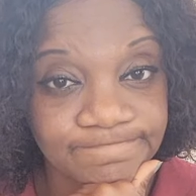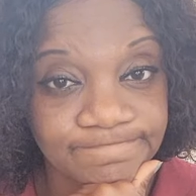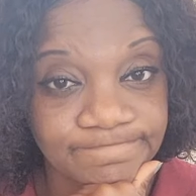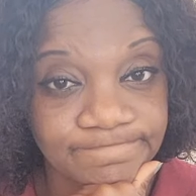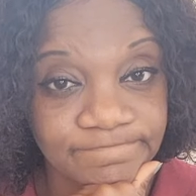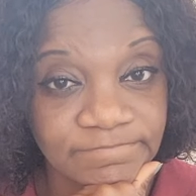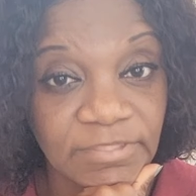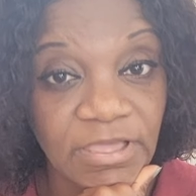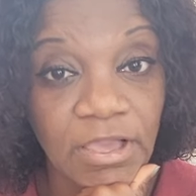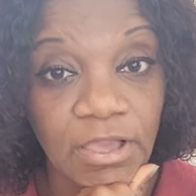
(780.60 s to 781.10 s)

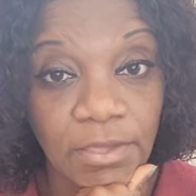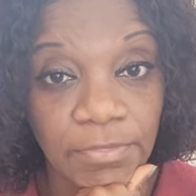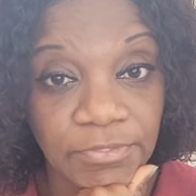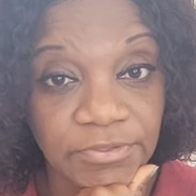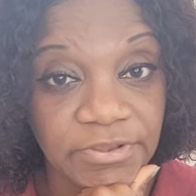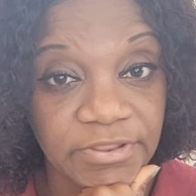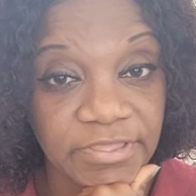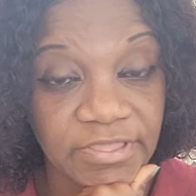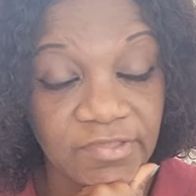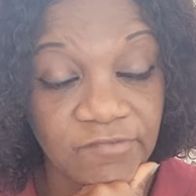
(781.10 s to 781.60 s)
not under
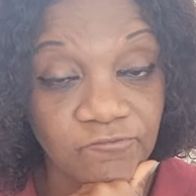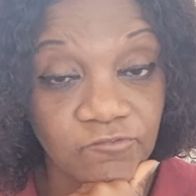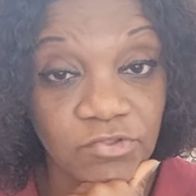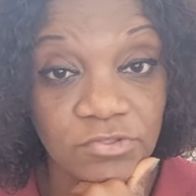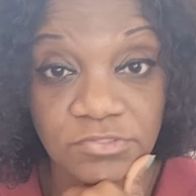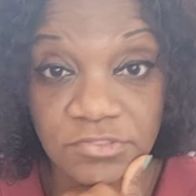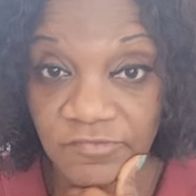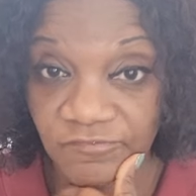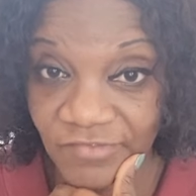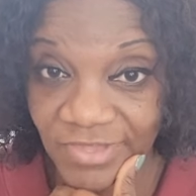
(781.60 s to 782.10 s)
the influence
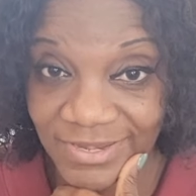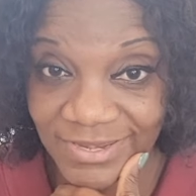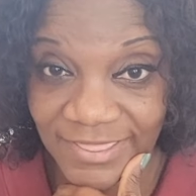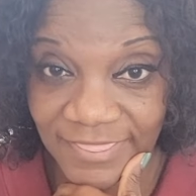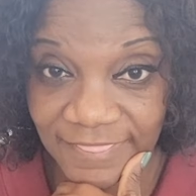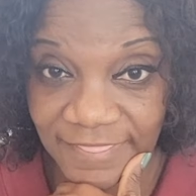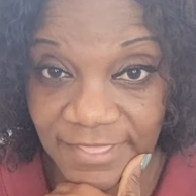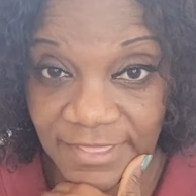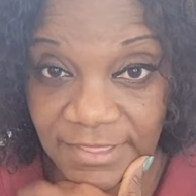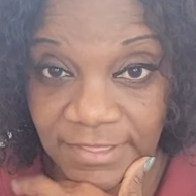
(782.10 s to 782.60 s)
of
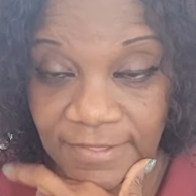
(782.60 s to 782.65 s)
anything.